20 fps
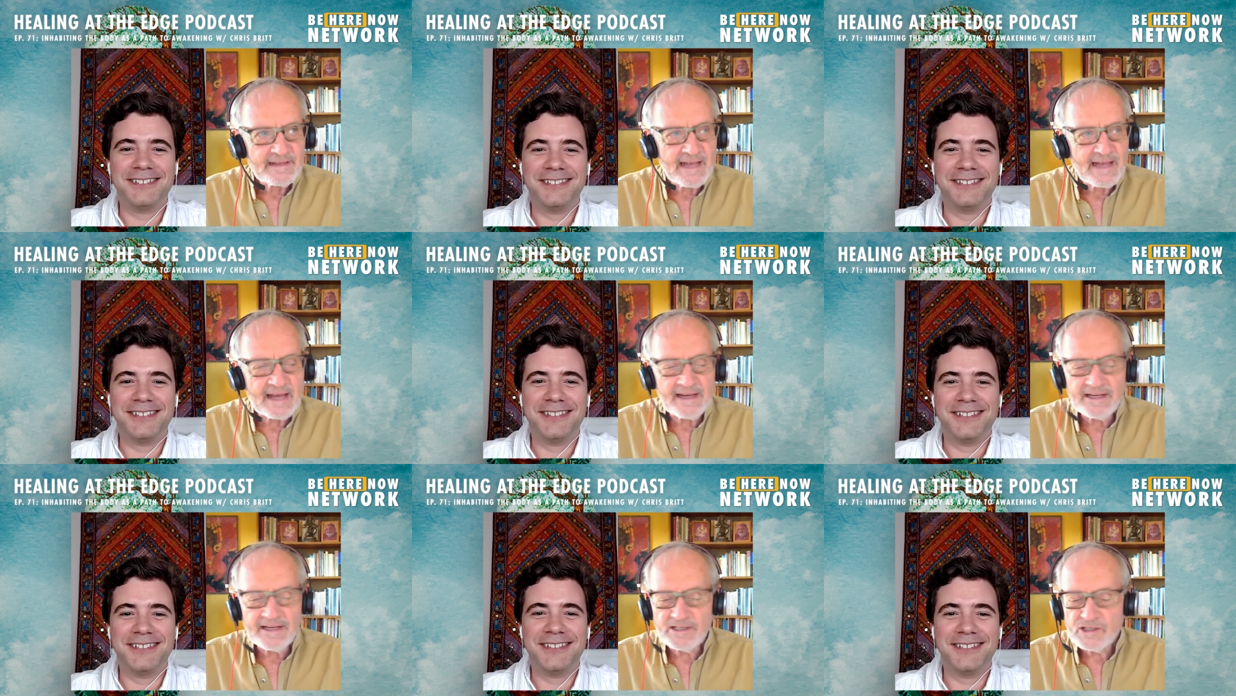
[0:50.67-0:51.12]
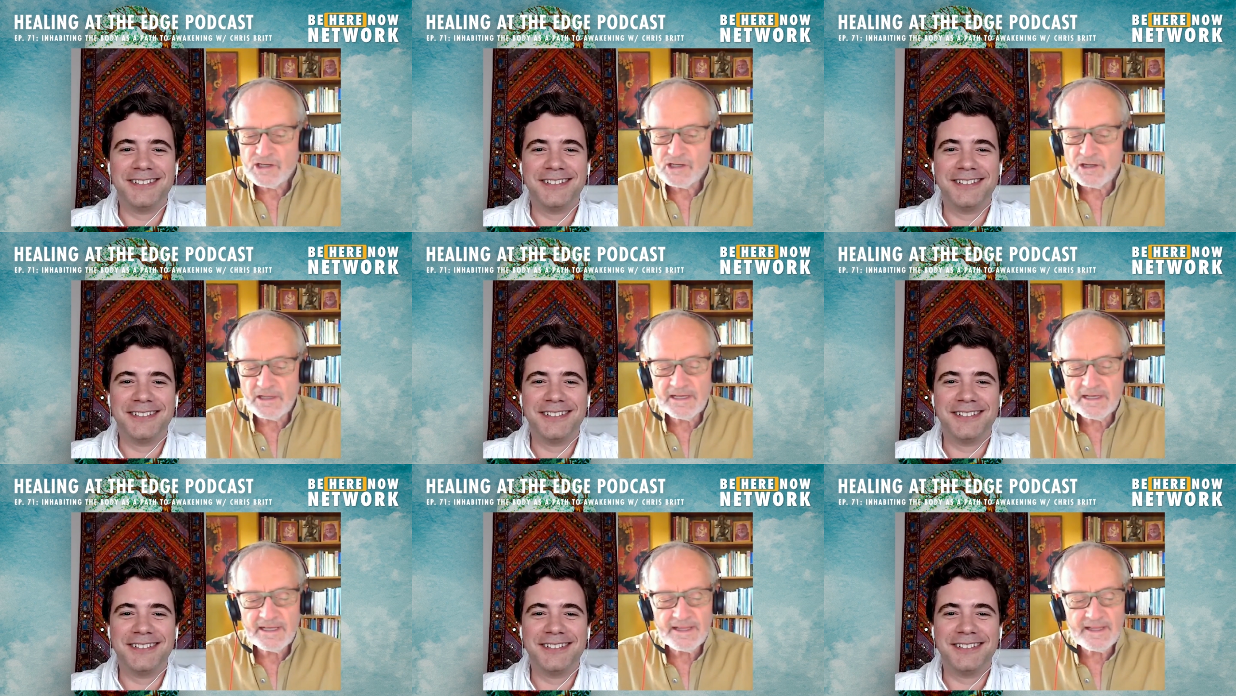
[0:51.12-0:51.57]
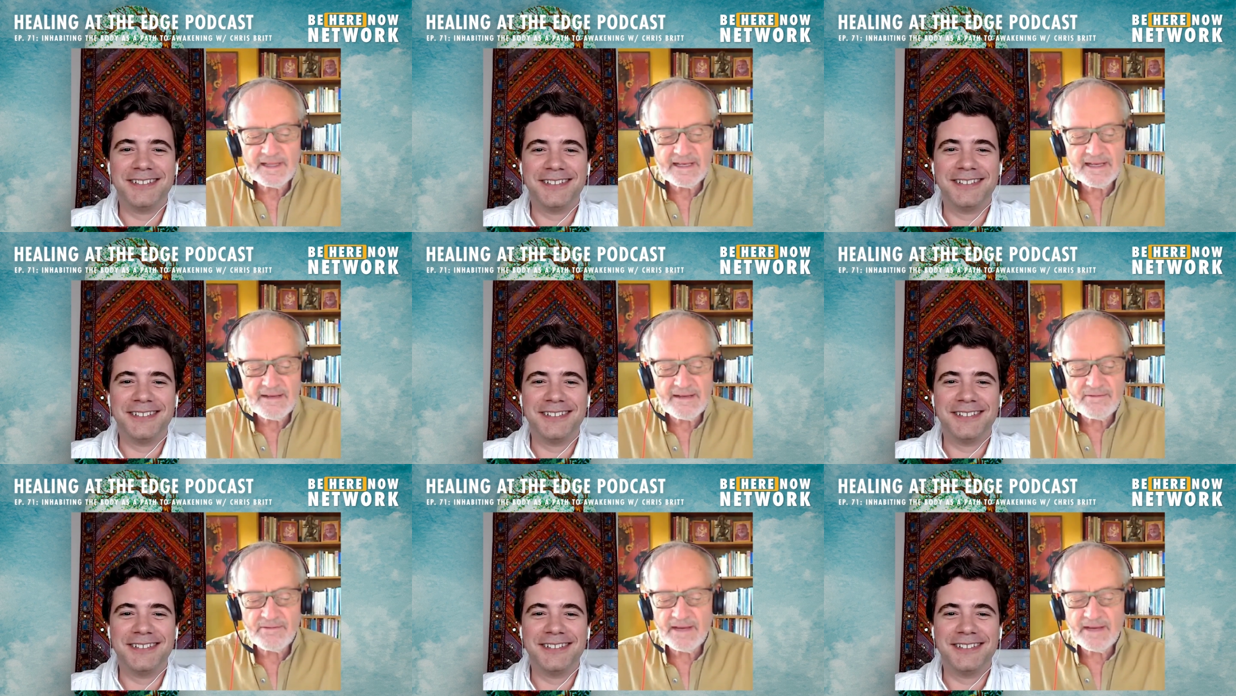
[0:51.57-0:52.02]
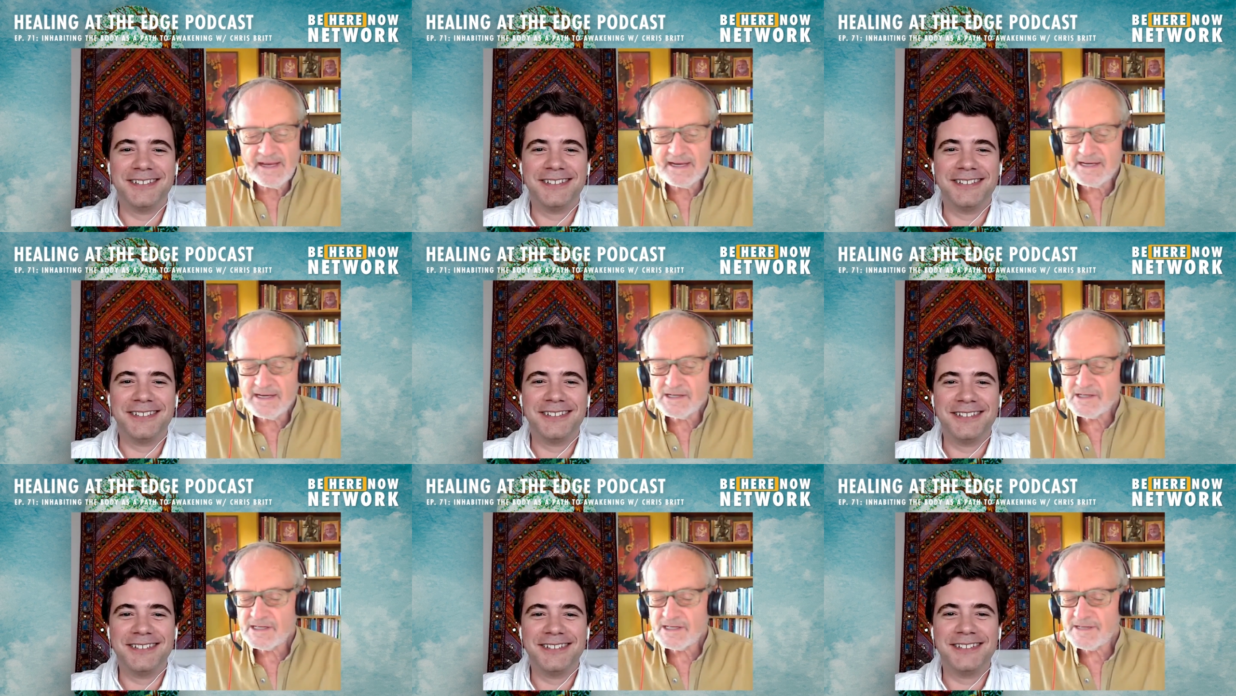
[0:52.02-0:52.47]
Speaker 1: Getting chilly in the
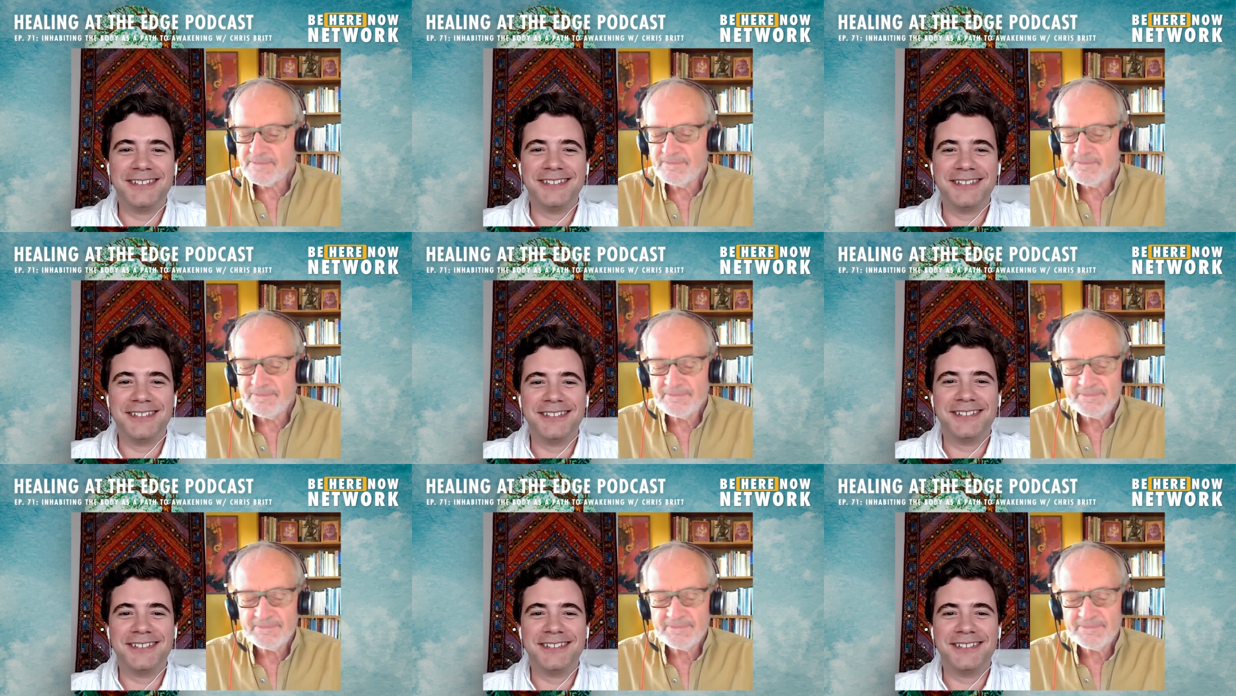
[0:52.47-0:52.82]
evenings.